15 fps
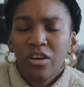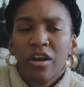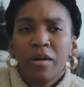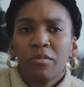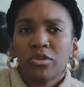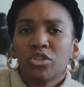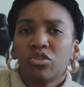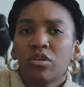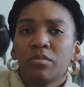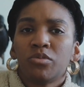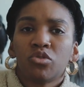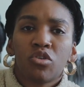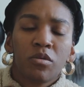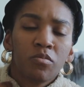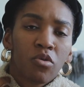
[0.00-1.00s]
You're able to
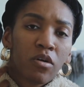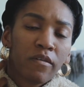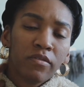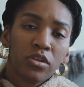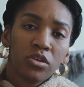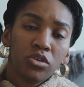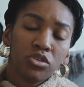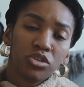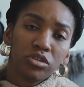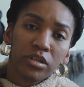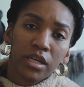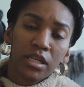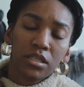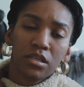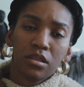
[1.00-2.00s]
absorb more of the
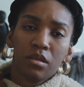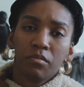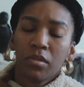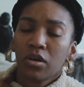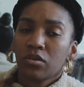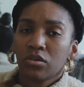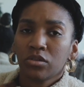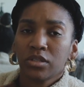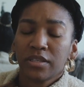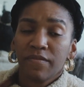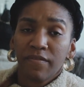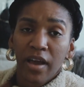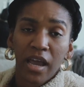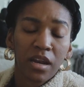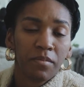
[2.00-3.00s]
nutrients and the minerals
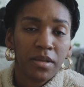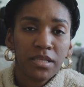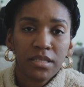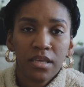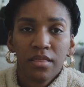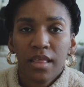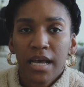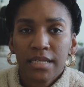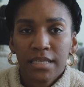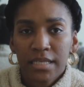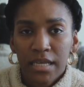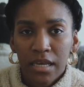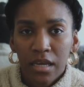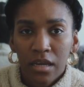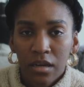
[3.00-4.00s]
and vitamins in that
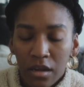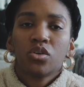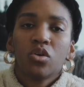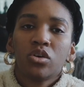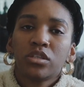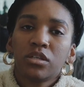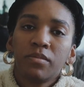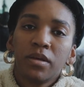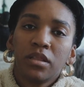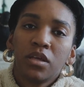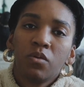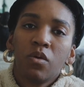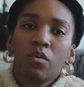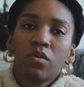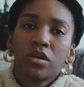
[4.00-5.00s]
seed. So
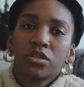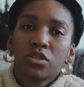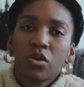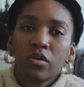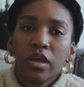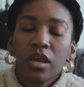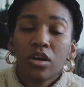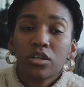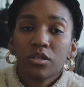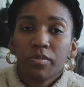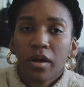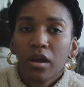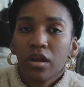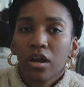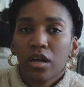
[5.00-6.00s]
ultimately, when we're soaking or
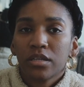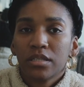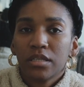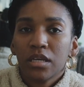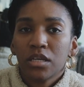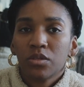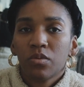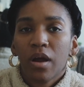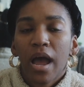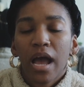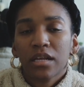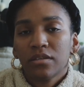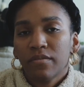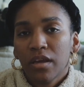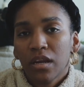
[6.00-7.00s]
sprouting our seeds, we're
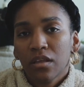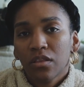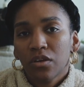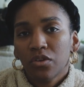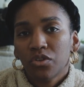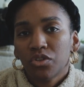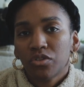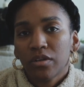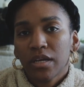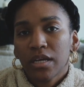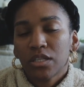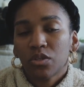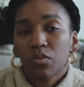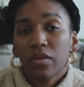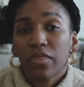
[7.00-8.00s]
activating the
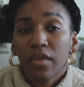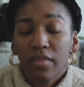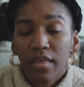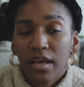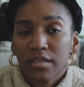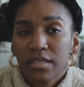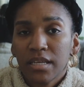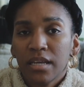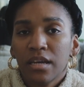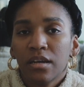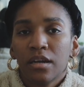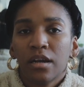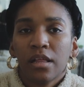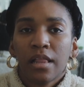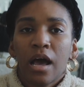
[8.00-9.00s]
nutrients within that seed
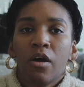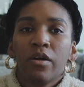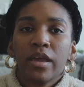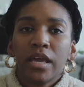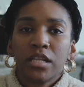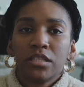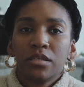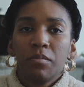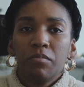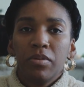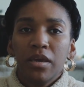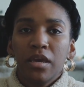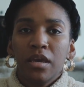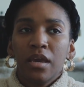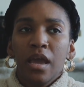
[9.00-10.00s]
and allowing it to
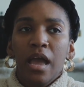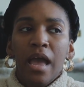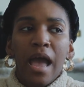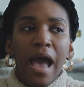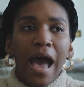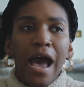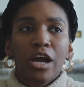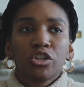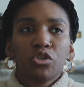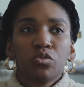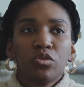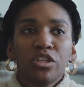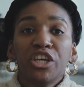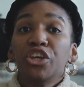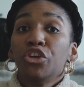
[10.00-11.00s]
be
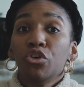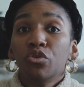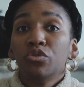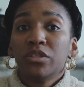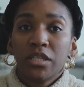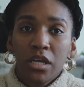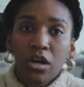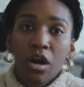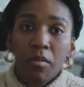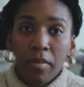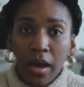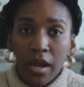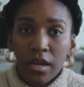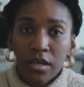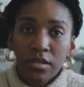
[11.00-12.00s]
actually used in our
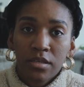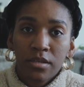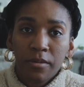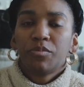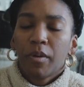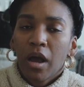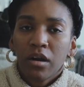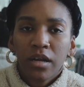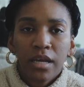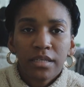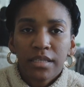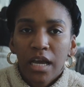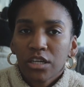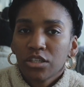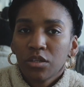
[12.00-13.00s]
bodies. Sprouting
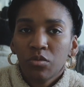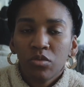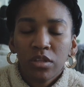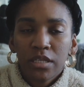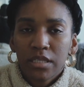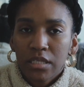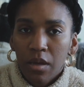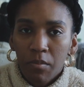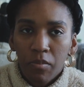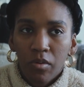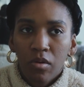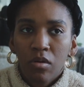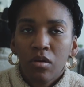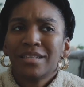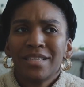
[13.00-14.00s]
is actually really
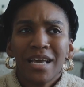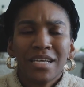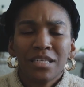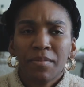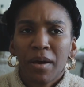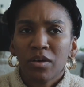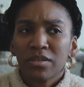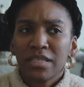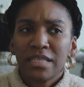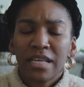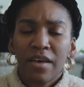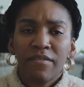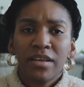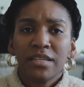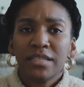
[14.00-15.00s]
simple. It takes about
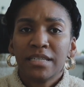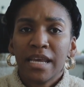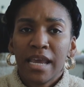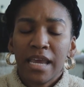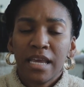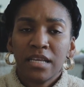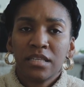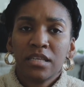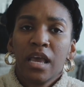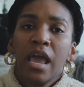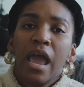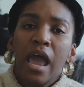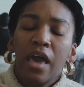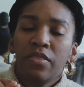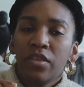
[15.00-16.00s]
7 days,
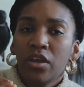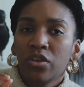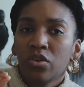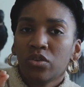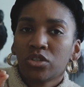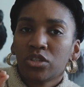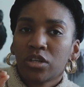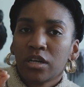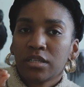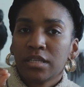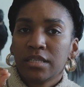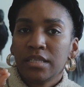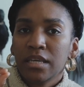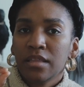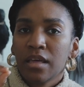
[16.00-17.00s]
and then you'll start to
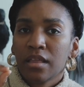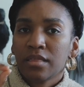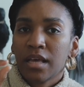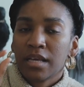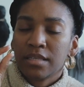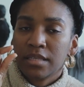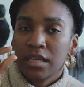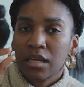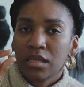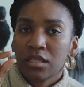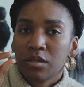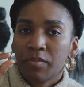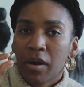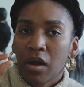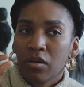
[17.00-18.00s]
see that that seed is
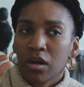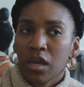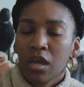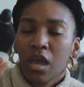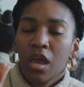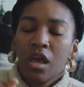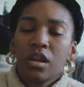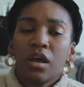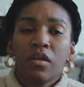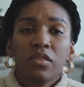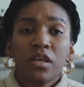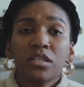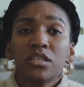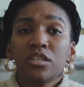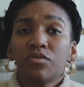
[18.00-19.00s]
sprouting. Now
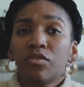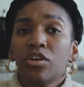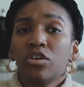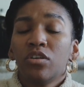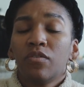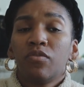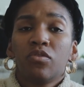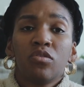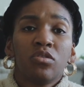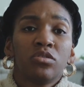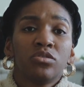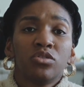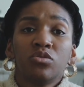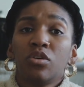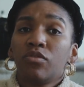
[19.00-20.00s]
this is for you
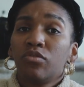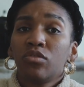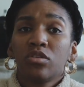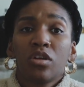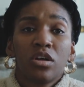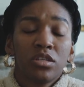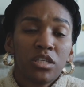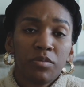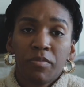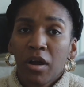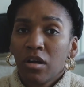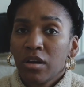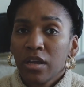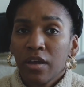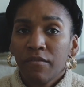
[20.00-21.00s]
to do a full-on
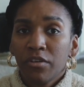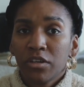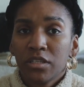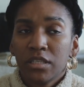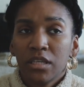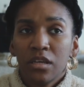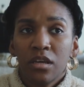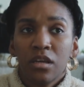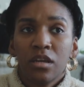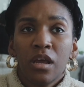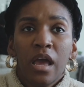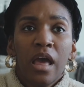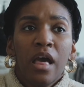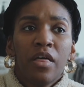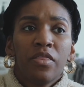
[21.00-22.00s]
sprouting of your seed.
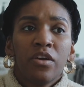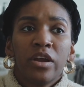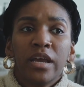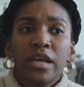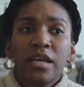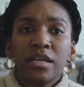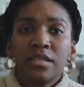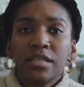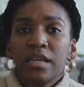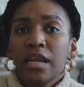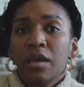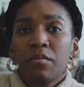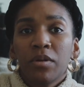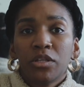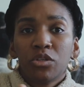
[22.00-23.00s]
There is an
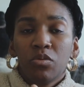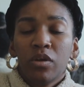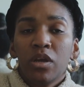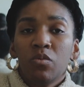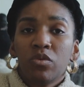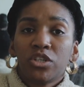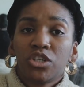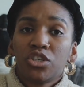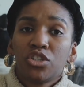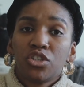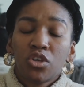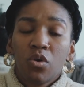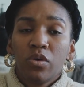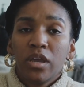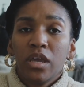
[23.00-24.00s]
in-between, which is
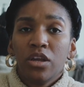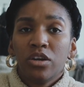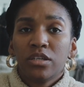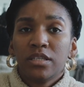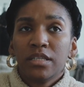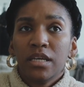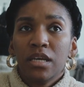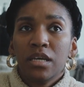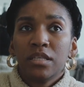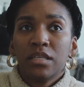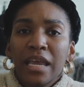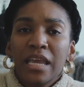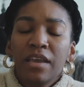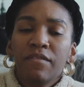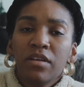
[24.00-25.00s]
soaking your seeds.
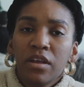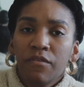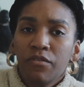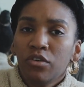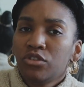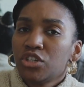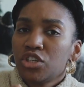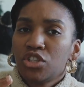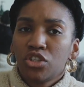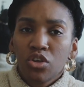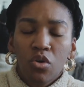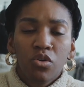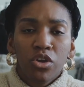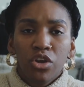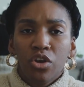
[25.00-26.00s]
Even if you just
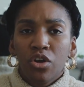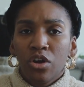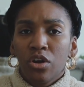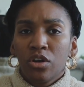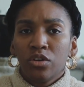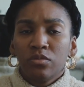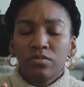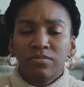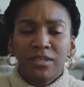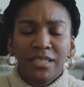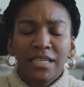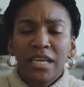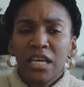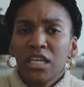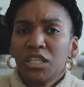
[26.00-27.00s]
soak your
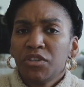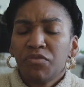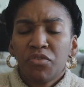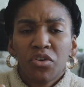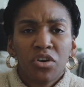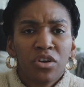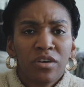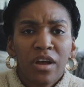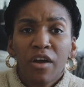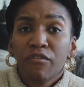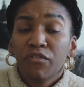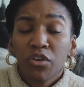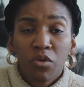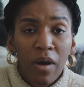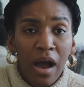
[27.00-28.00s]
seeds for a
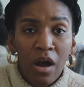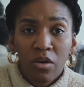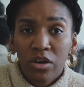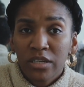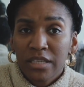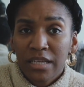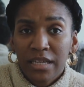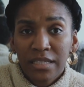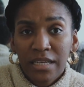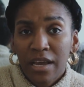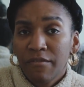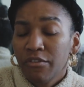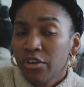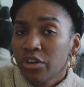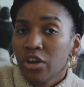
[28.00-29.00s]
few hours in a
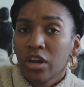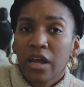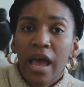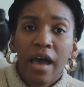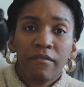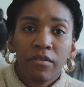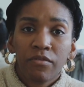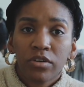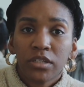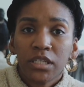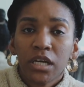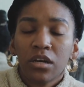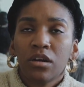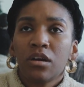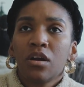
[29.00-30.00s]
day, if you're gonna have it for
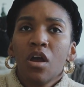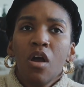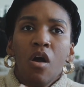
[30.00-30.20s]
dinner,